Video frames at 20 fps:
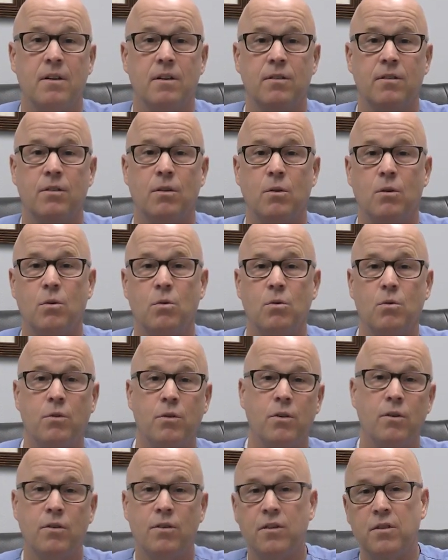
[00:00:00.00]
So
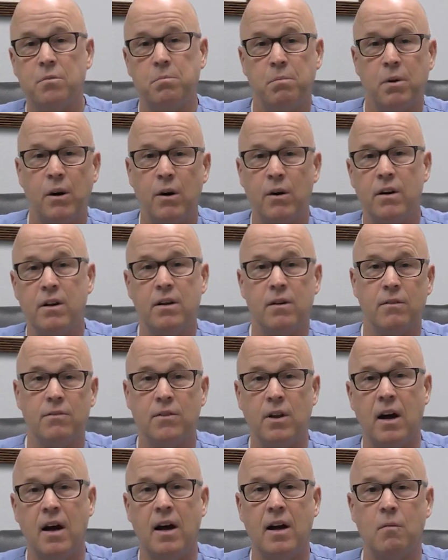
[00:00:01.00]
there's this period of
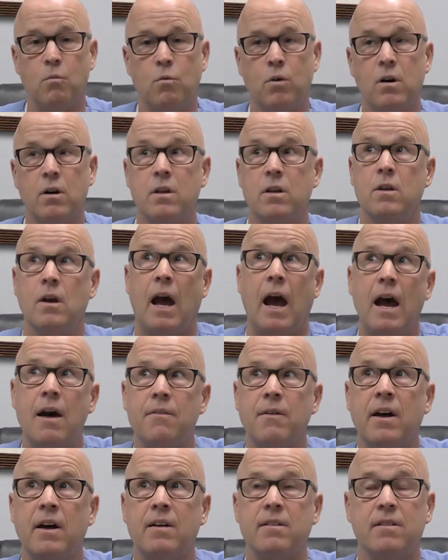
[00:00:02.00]
time where you
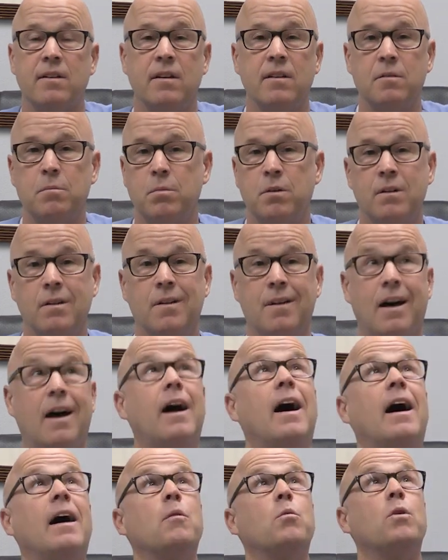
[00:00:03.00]
have access, but
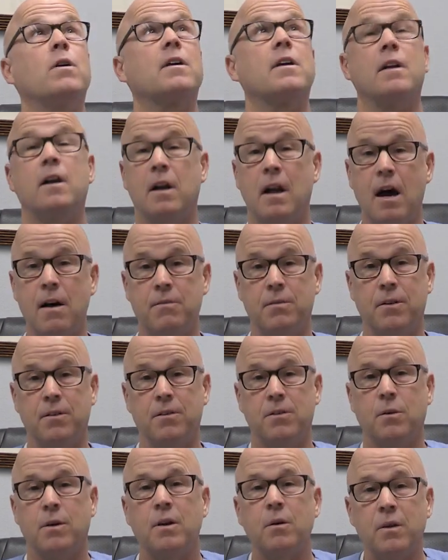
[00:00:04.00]
I work in an office,
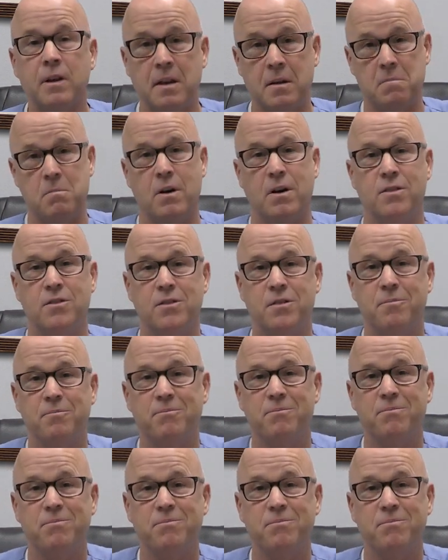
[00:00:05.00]
so I don't get much.